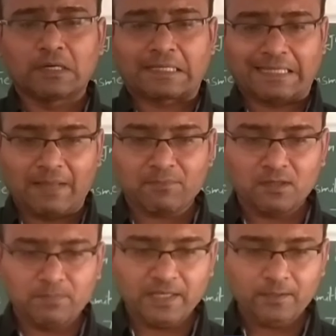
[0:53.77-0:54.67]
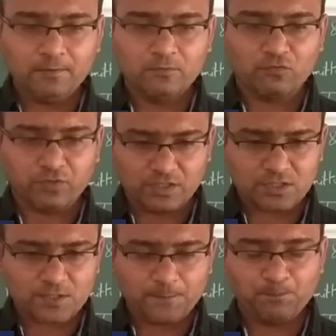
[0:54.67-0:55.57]
clamp coupling.
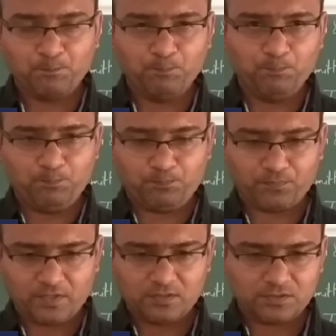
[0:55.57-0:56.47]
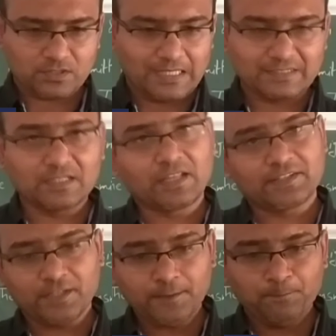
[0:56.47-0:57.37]
First, start the
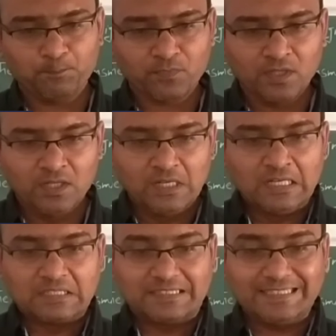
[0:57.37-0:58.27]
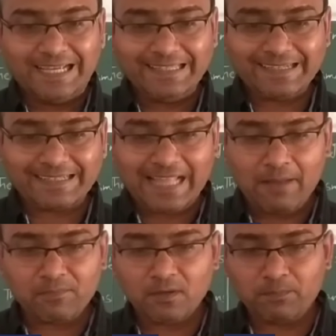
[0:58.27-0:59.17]
writing. Design a
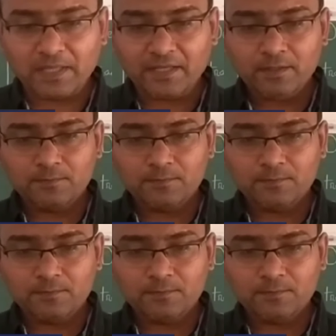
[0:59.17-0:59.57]
clamp coupling